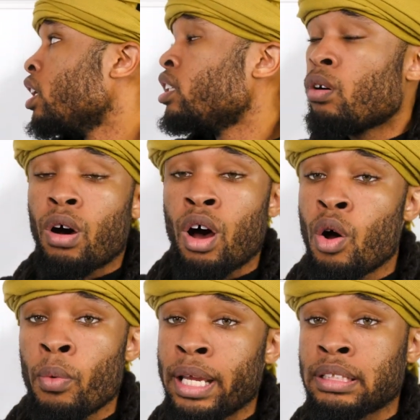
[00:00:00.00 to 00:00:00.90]
don't
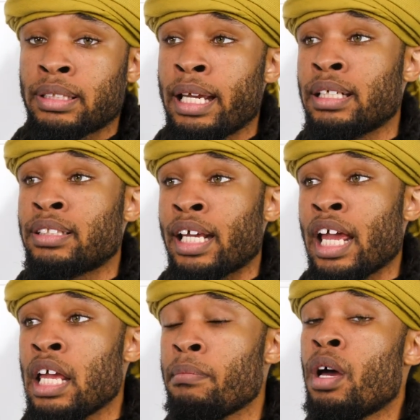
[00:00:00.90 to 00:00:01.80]
always stay the
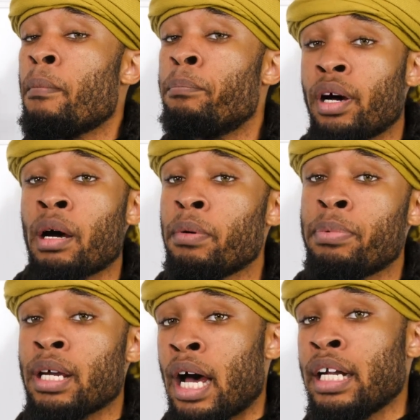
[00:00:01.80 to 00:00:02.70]
same, but I'm going
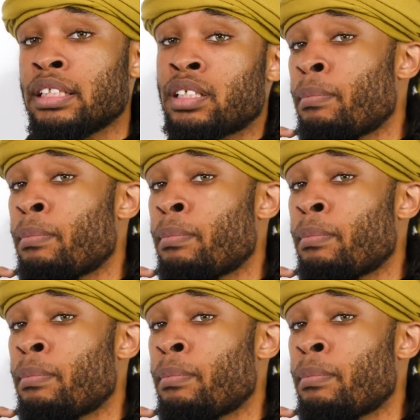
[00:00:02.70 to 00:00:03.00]
to be honest,